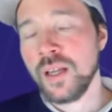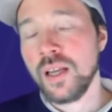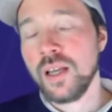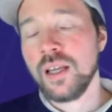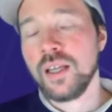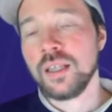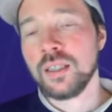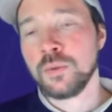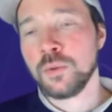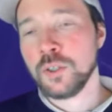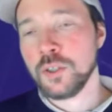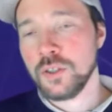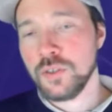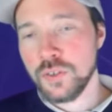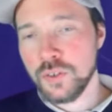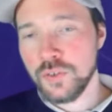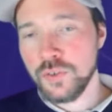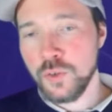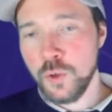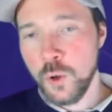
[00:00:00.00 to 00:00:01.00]
it works for
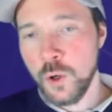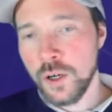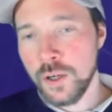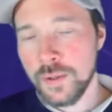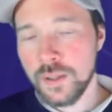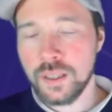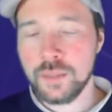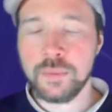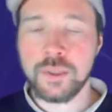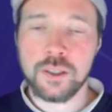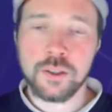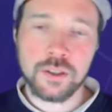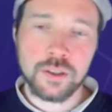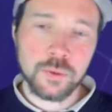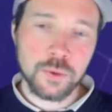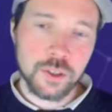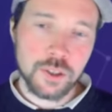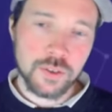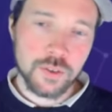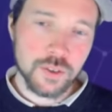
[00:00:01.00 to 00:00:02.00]
4, and because it
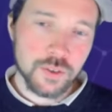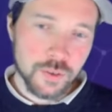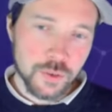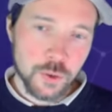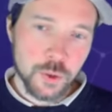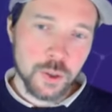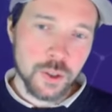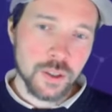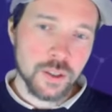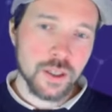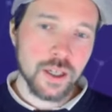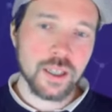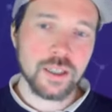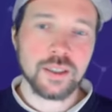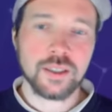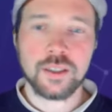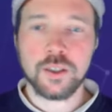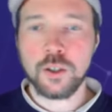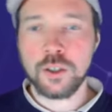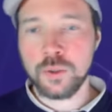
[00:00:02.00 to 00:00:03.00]
works for 4 and
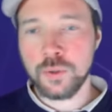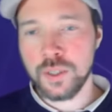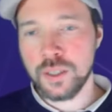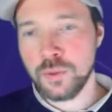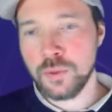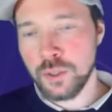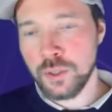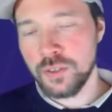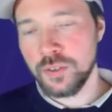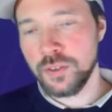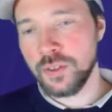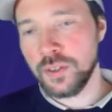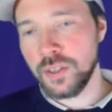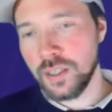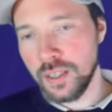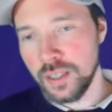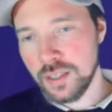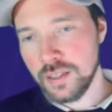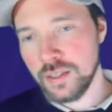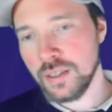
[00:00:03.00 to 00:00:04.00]
it always works for the
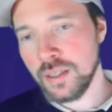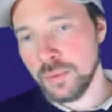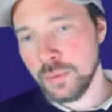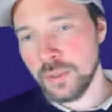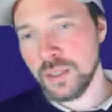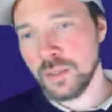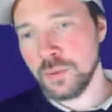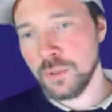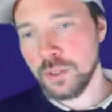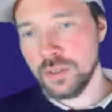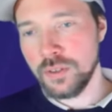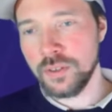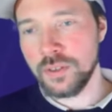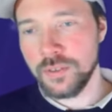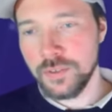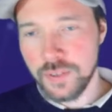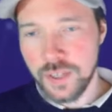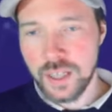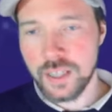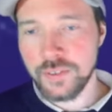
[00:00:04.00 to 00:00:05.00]
next number, it works for
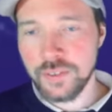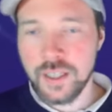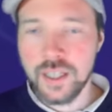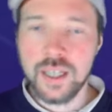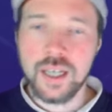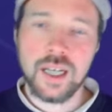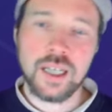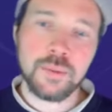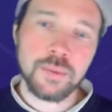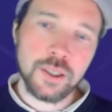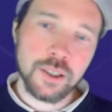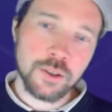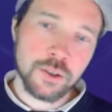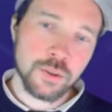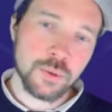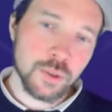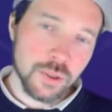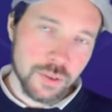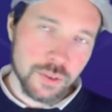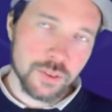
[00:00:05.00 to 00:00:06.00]
5, and because it
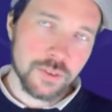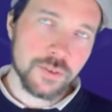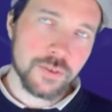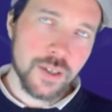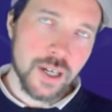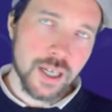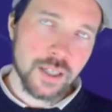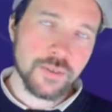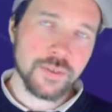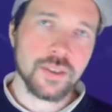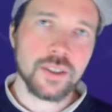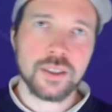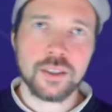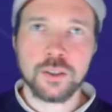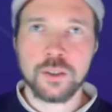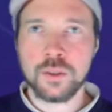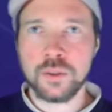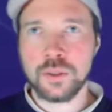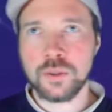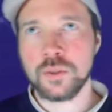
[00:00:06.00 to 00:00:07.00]
works for 5 and it
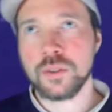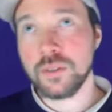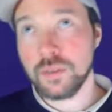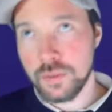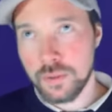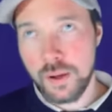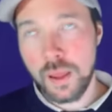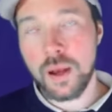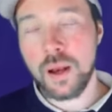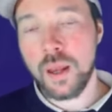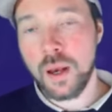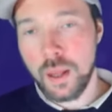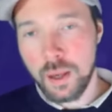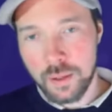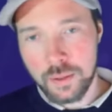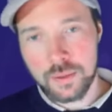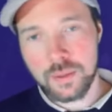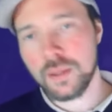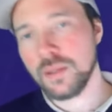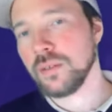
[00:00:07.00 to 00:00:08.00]
always works for
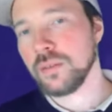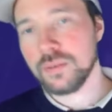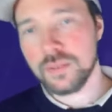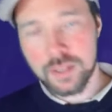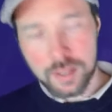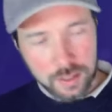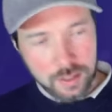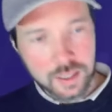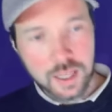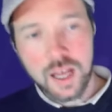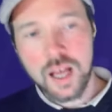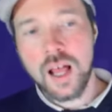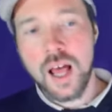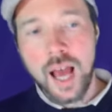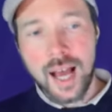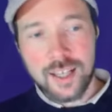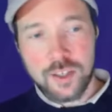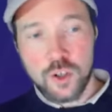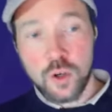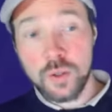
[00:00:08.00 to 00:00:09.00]

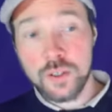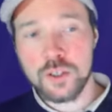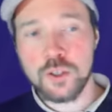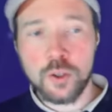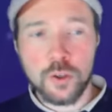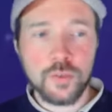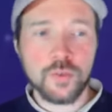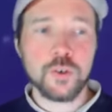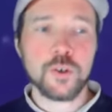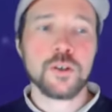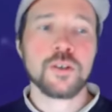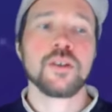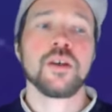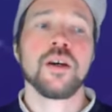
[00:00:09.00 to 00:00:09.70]
and so on and so forth,